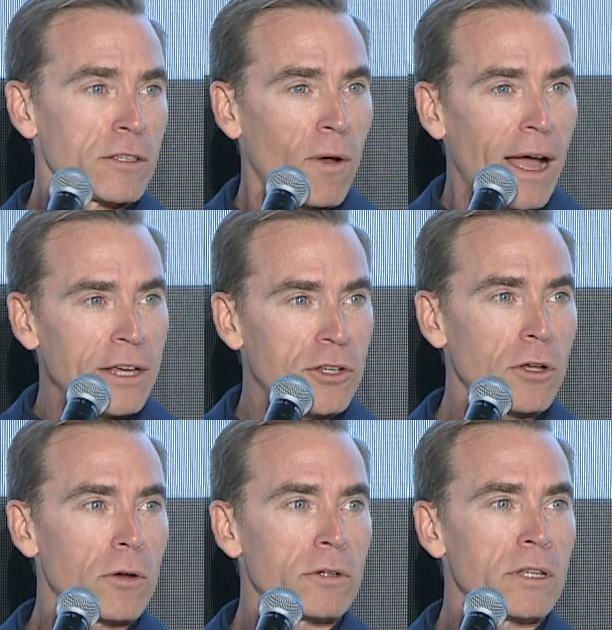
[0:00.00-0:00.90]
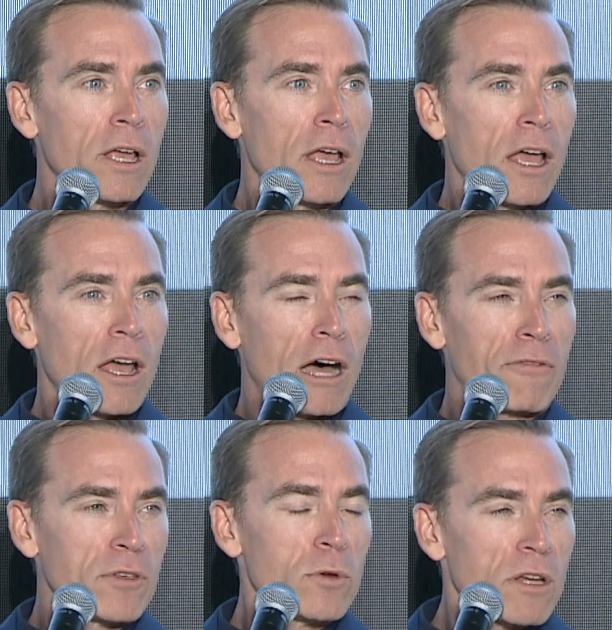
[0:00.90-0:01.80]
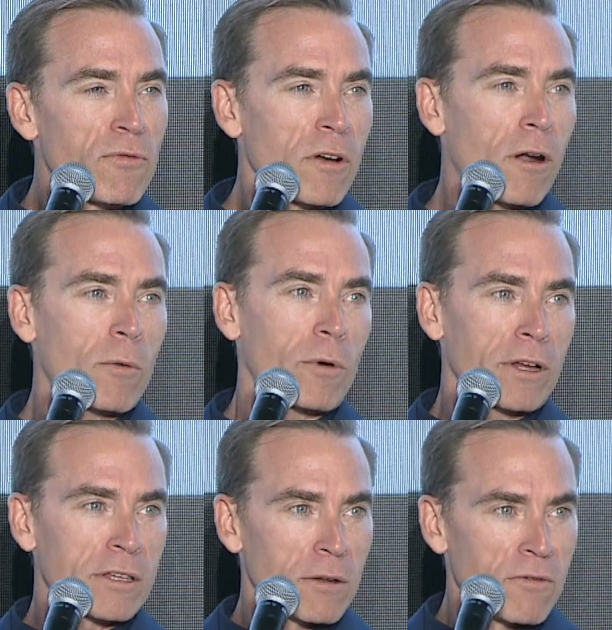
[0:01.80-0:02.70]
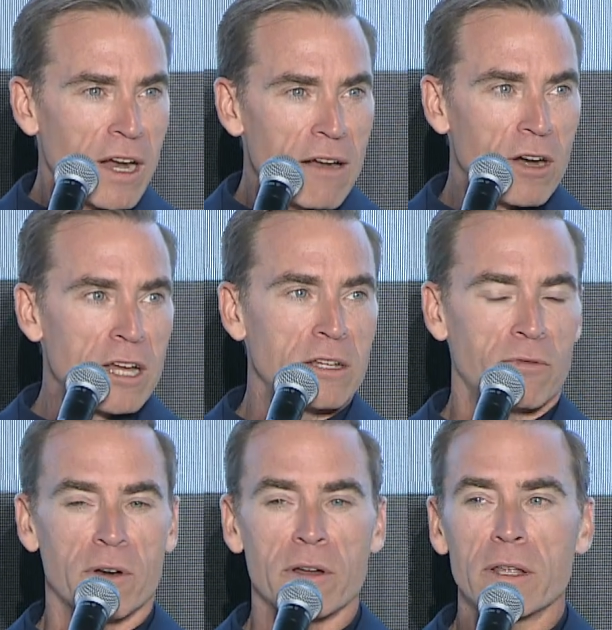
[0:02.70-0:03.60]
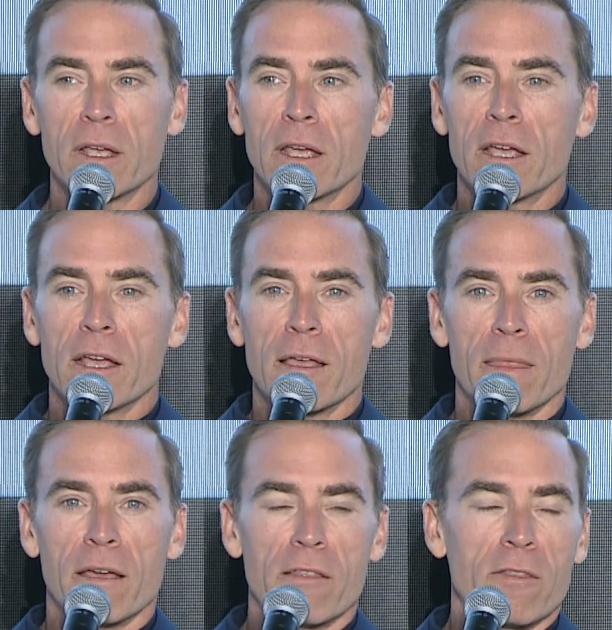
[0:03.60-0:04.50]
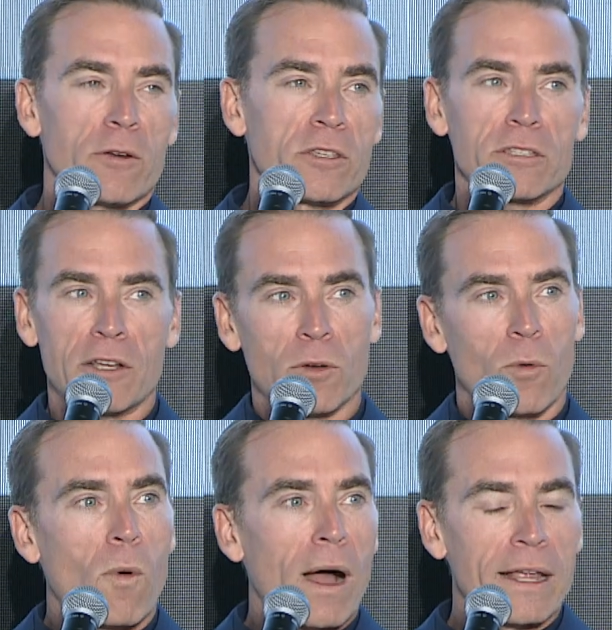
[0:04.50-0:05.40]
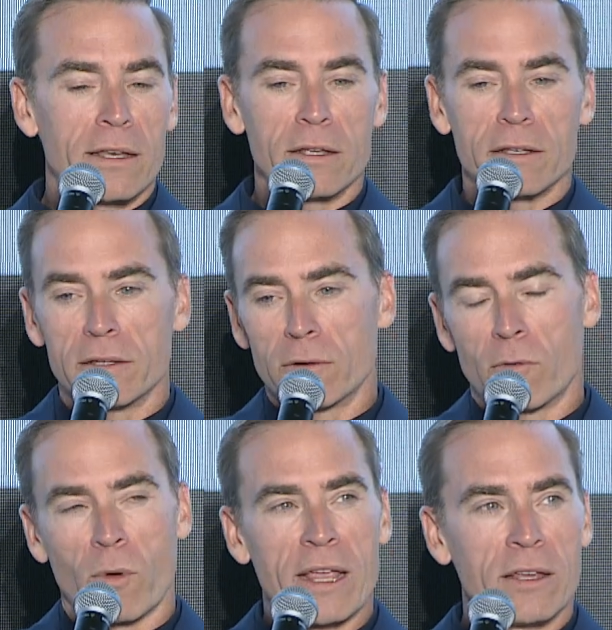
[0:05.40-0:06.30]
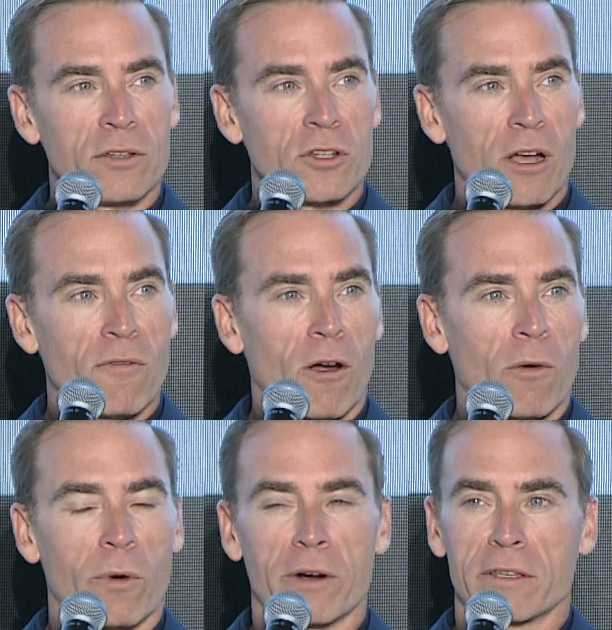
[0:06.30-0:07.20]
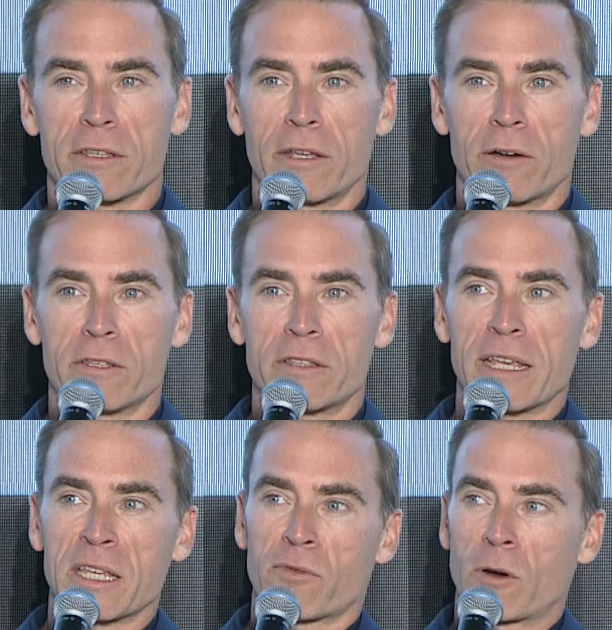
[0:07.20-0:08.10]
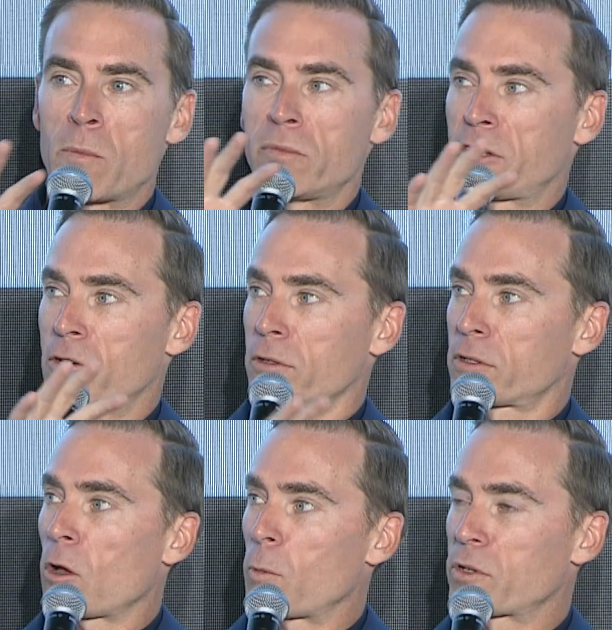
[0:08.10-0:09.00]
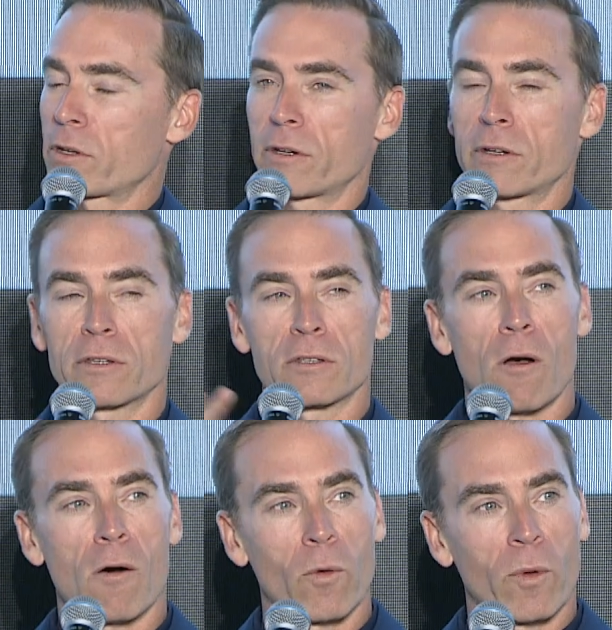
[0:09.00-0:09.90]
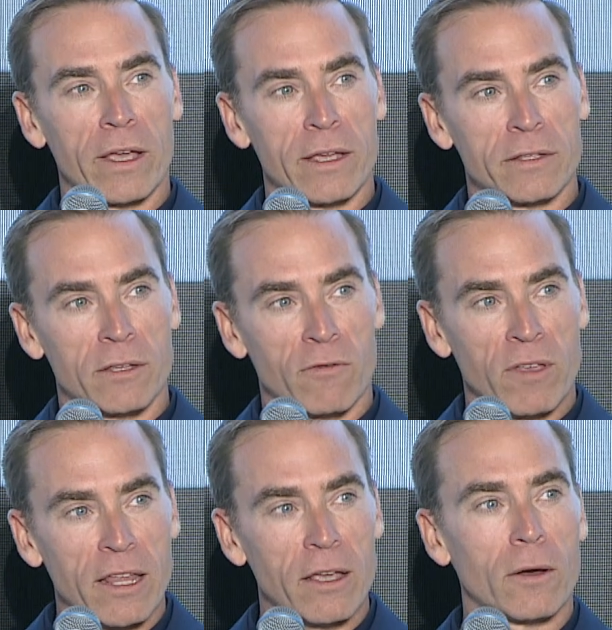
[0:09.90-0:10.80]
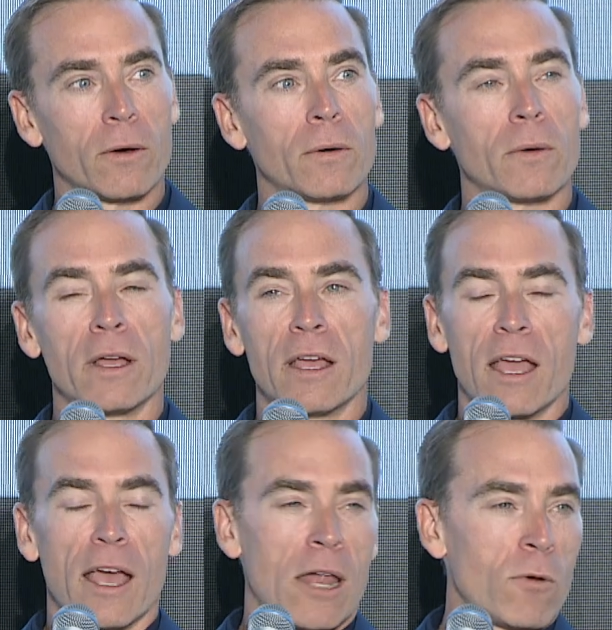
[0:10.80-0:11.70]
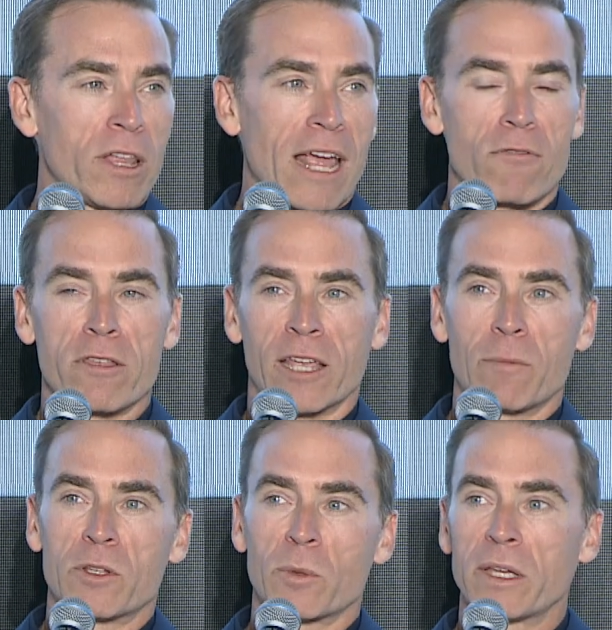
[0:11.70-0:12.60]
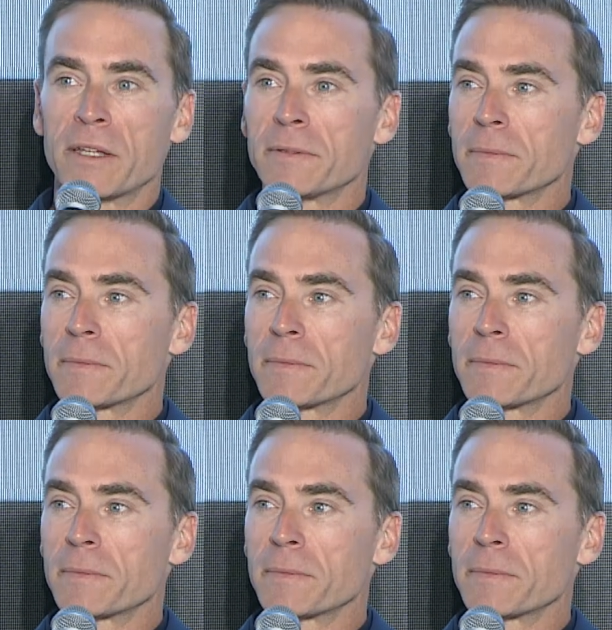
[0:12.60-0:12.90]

So I showed a few different artworks. They're very, very different. There's such a wide range of artworks. There's things from digital sculptures all the way to video and really everything in between.